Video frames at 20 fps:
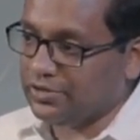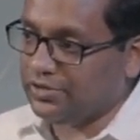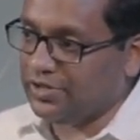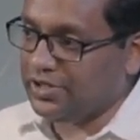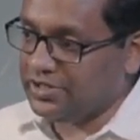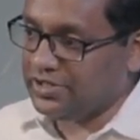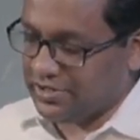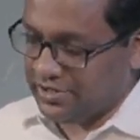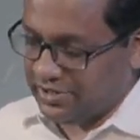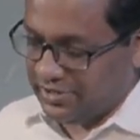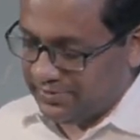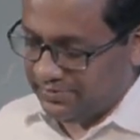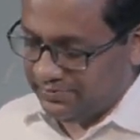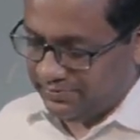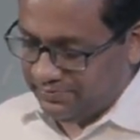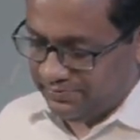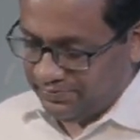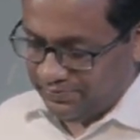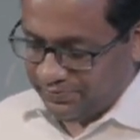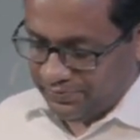By his own
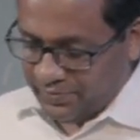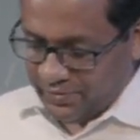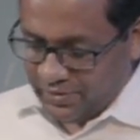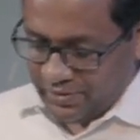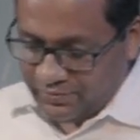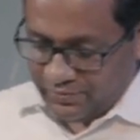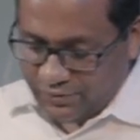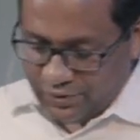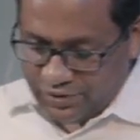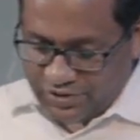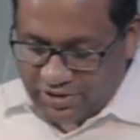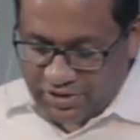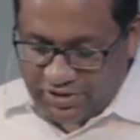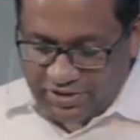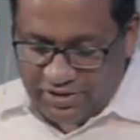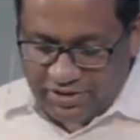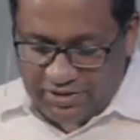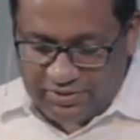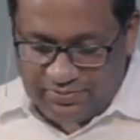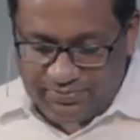choice,
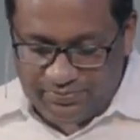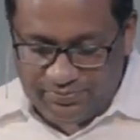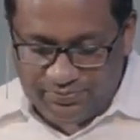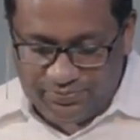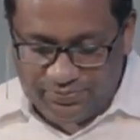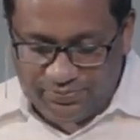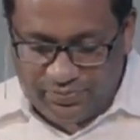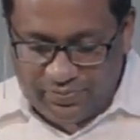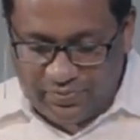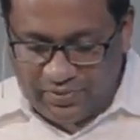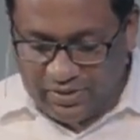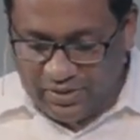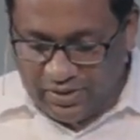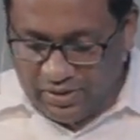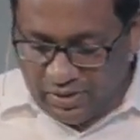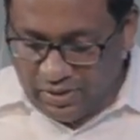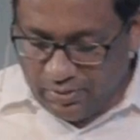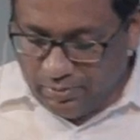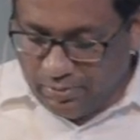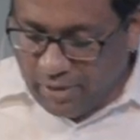he gave us
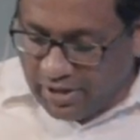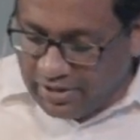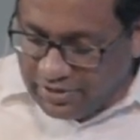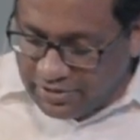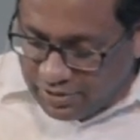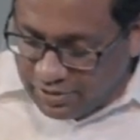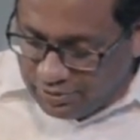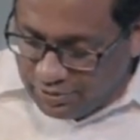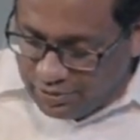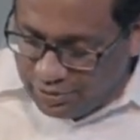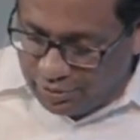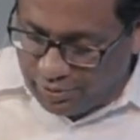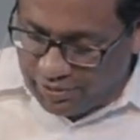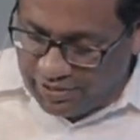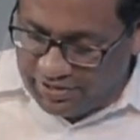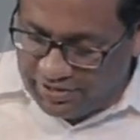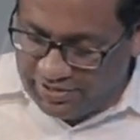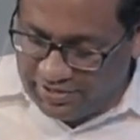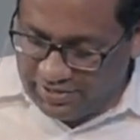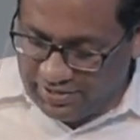birth by the word of
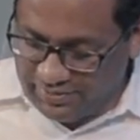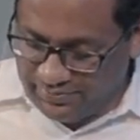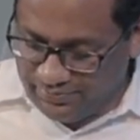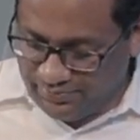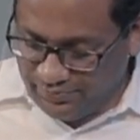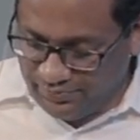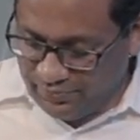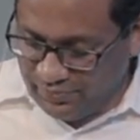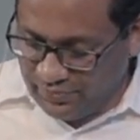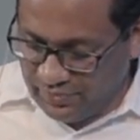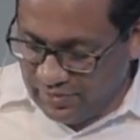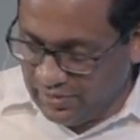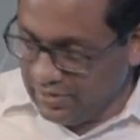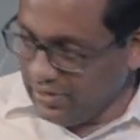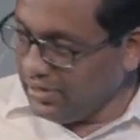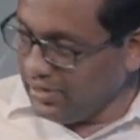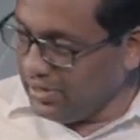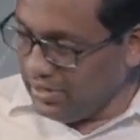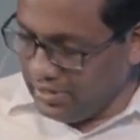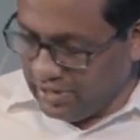truth,
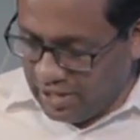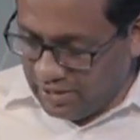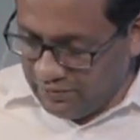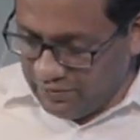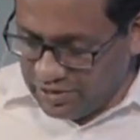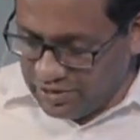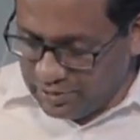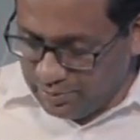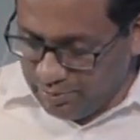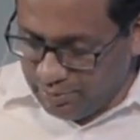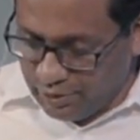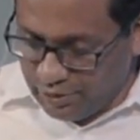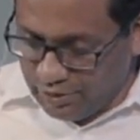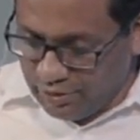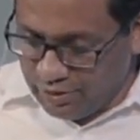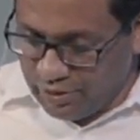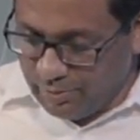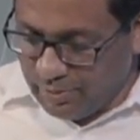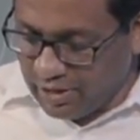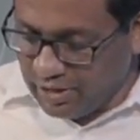that we would be
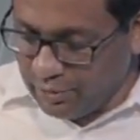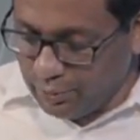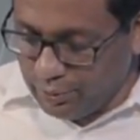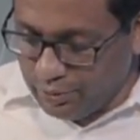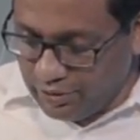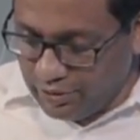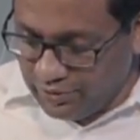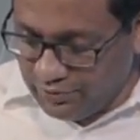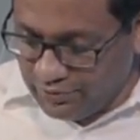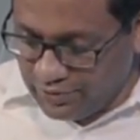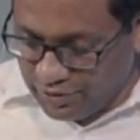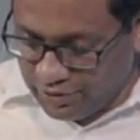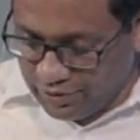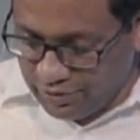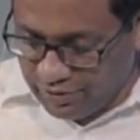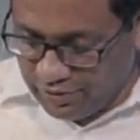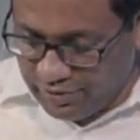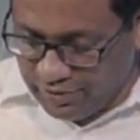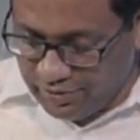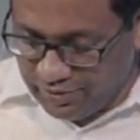a kind of first
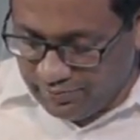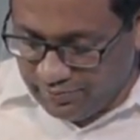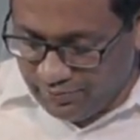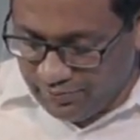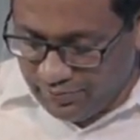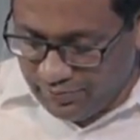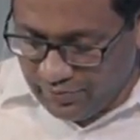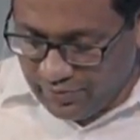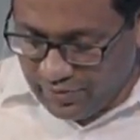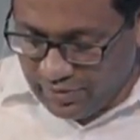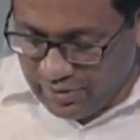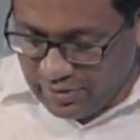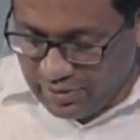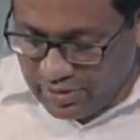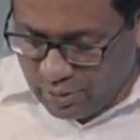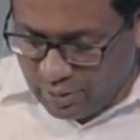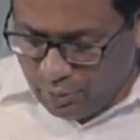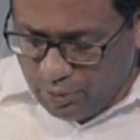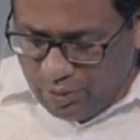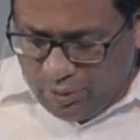fruits of his
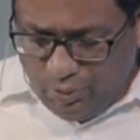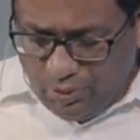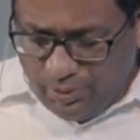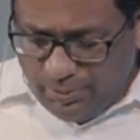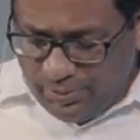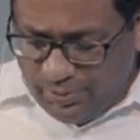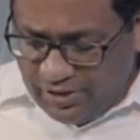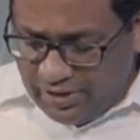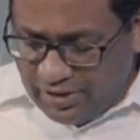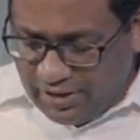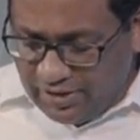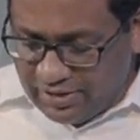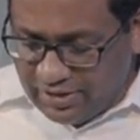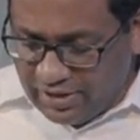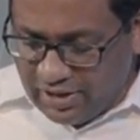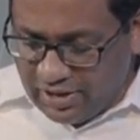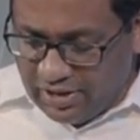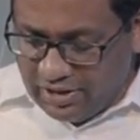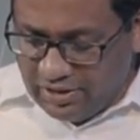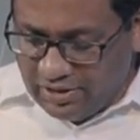creatures.
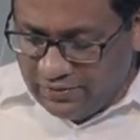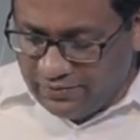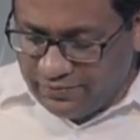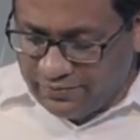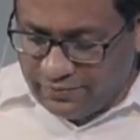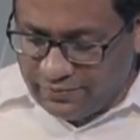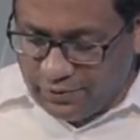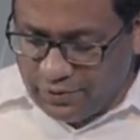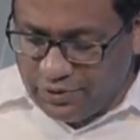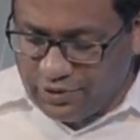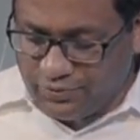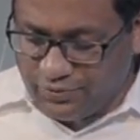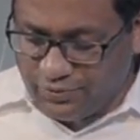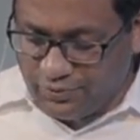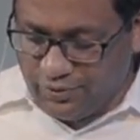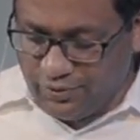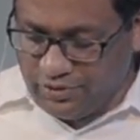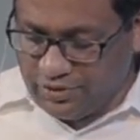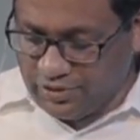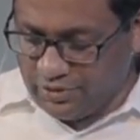As James
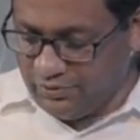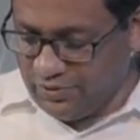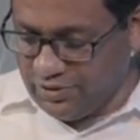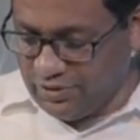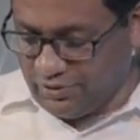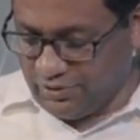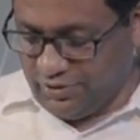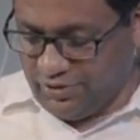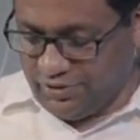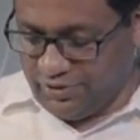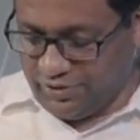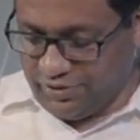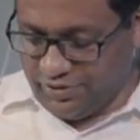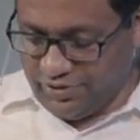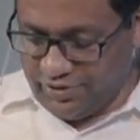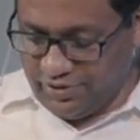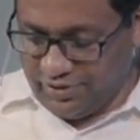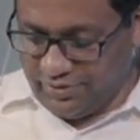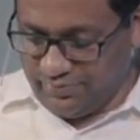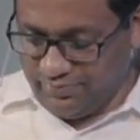thinks about the
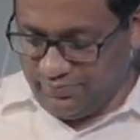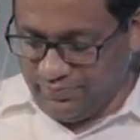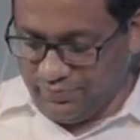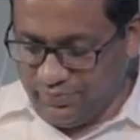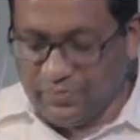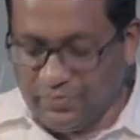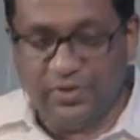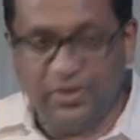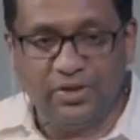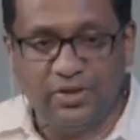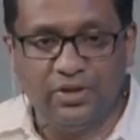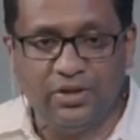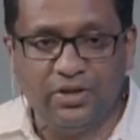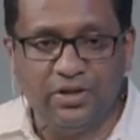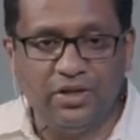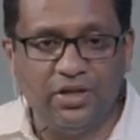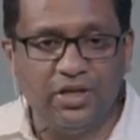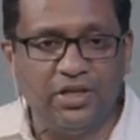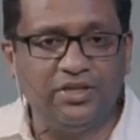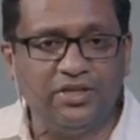goodness of God,
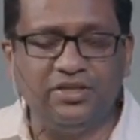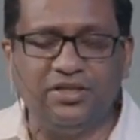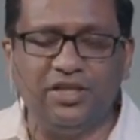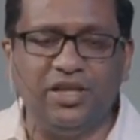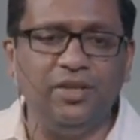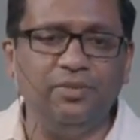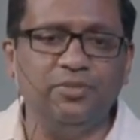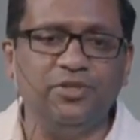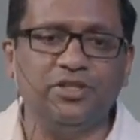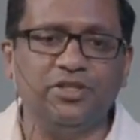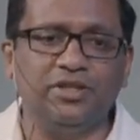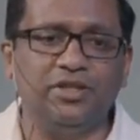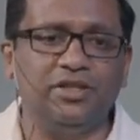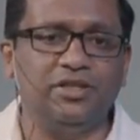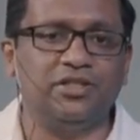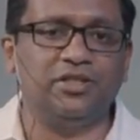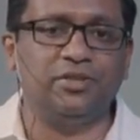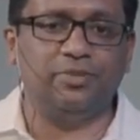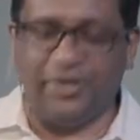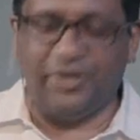he
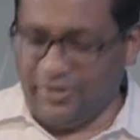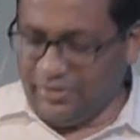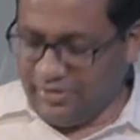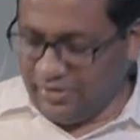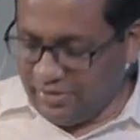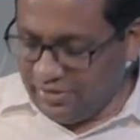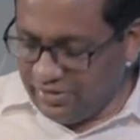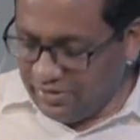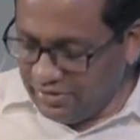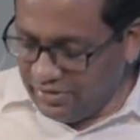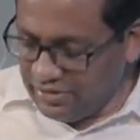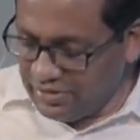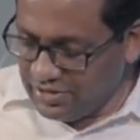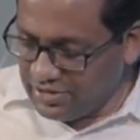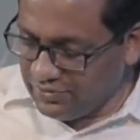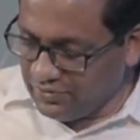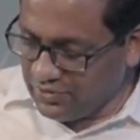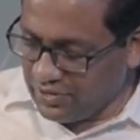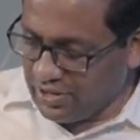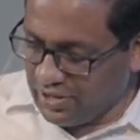naturally turns to an
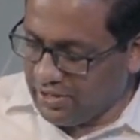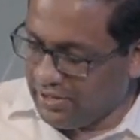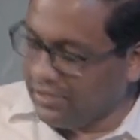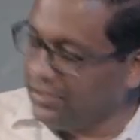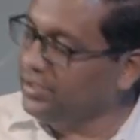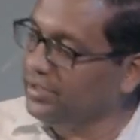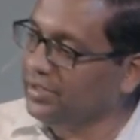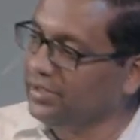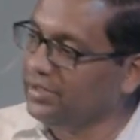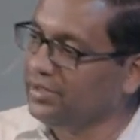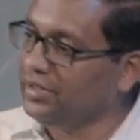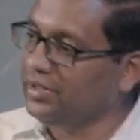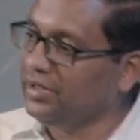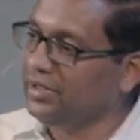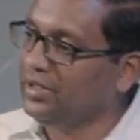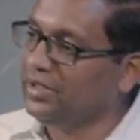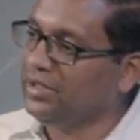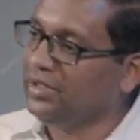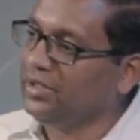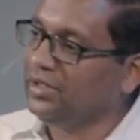illustration his
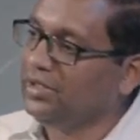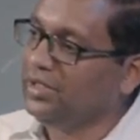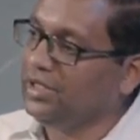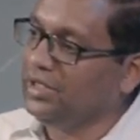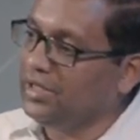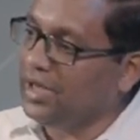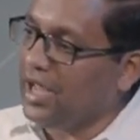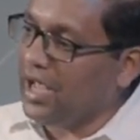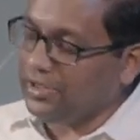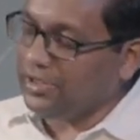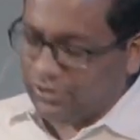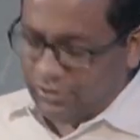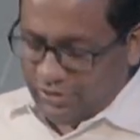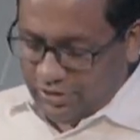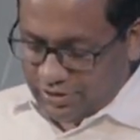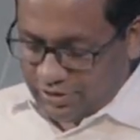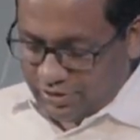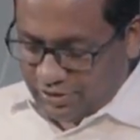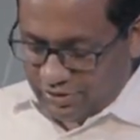readers would understand